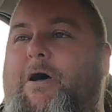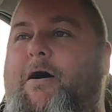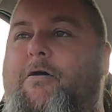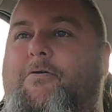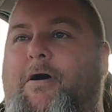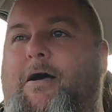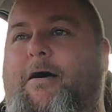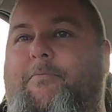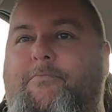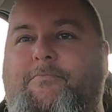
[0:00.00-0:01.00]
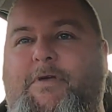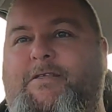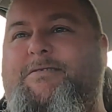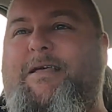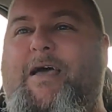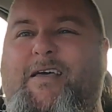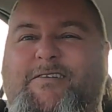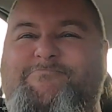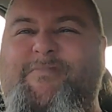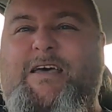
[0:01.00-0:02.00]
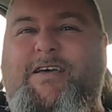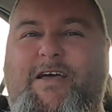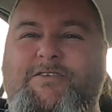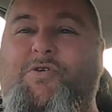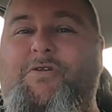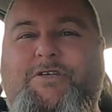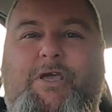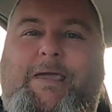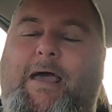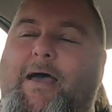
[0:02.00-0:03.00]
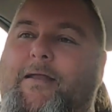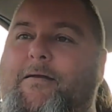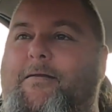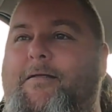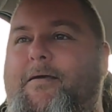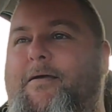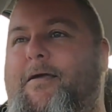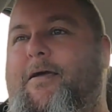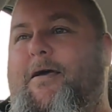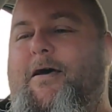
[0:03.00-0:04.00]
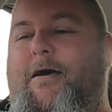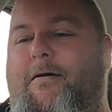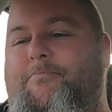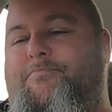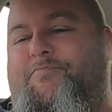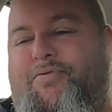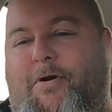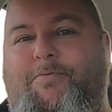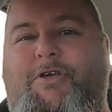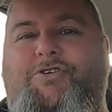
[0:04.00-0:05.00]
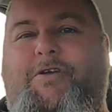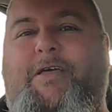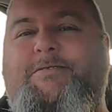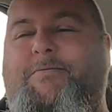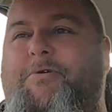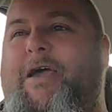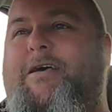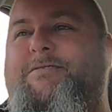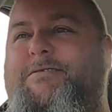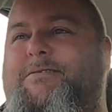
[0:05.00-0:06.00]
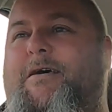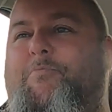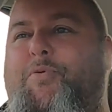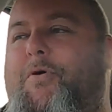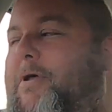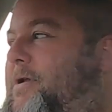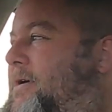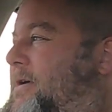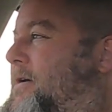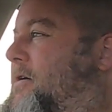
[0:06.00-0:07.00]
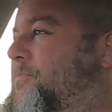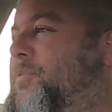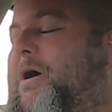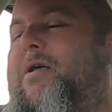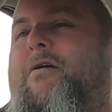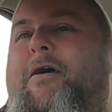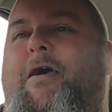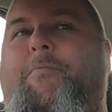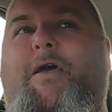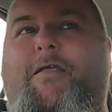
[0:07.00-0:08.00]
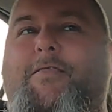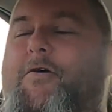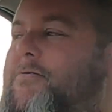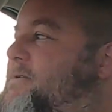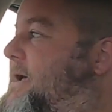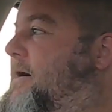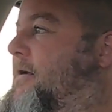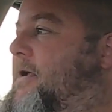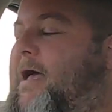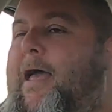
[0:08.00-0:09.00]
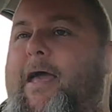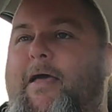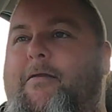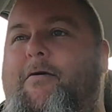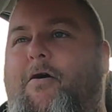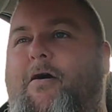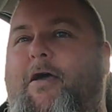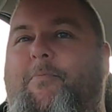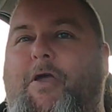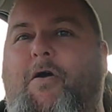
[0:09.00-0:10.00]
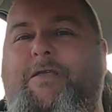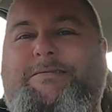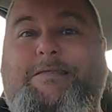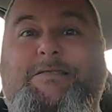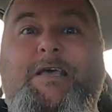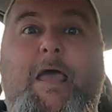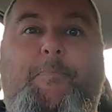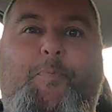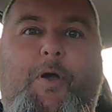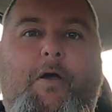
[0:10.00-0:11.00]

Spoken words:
well and staying as good as you can. Probably should get some gas at some point, but I am out of lockdown and I am going to the tip,